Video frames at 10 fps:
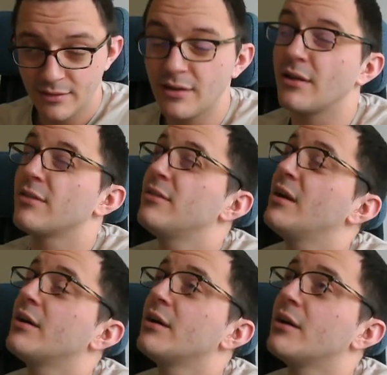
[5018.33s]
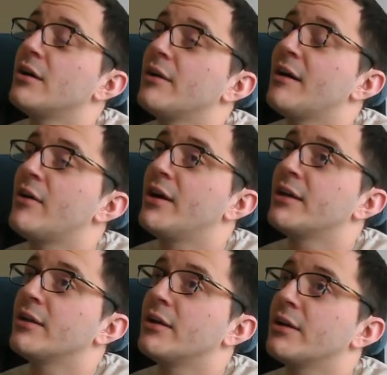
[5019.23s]
I think I can go, how high
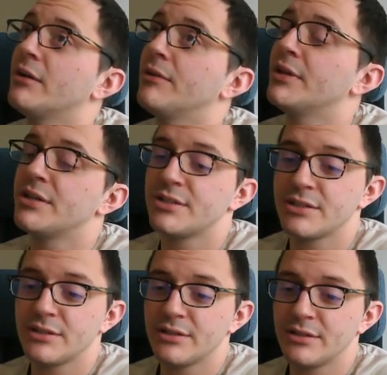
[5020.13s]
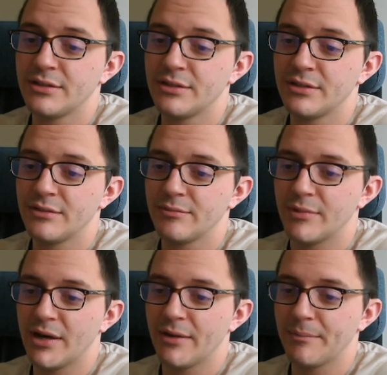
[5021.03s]
can I go on this?
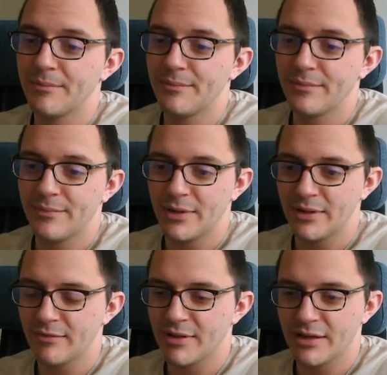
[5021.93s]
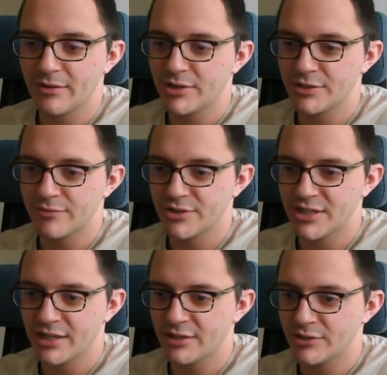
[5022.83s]
Well, I'll leave that question for a
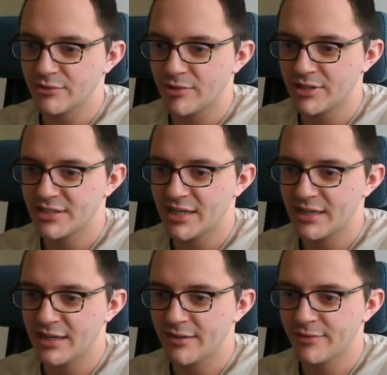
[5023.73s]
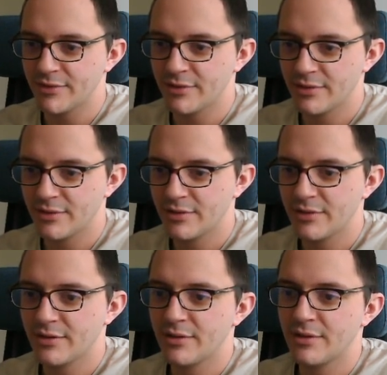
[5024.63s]
second and just write 10, 11,
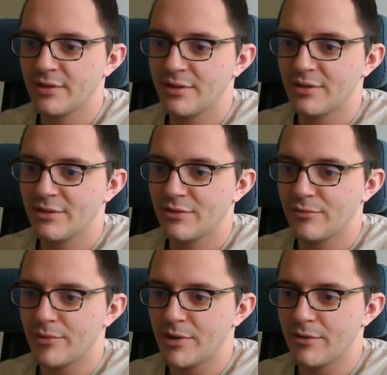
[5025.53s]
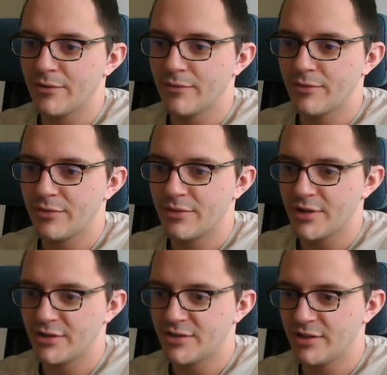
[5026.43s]
12,
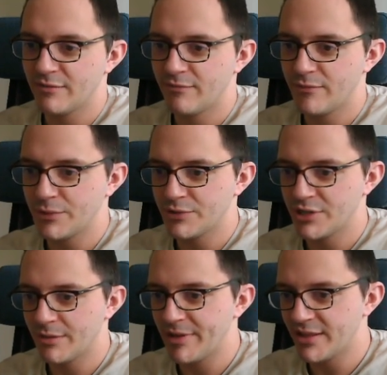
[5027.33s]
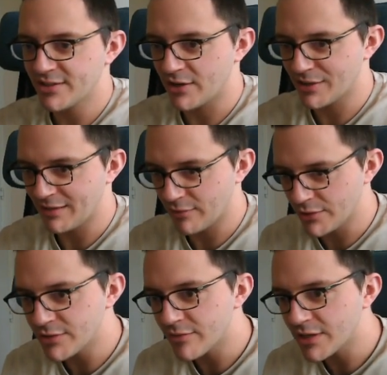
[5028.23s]
13, 14. I mean, this card could have
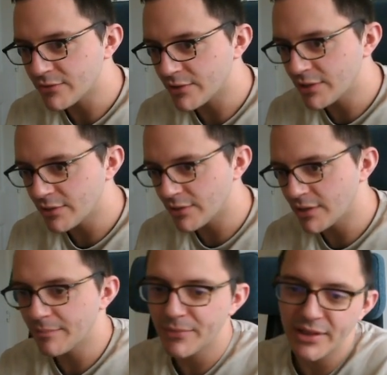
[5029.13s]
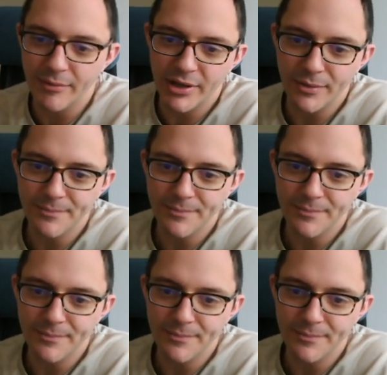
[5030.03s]
loads of things on it, couldn't it? But there we go.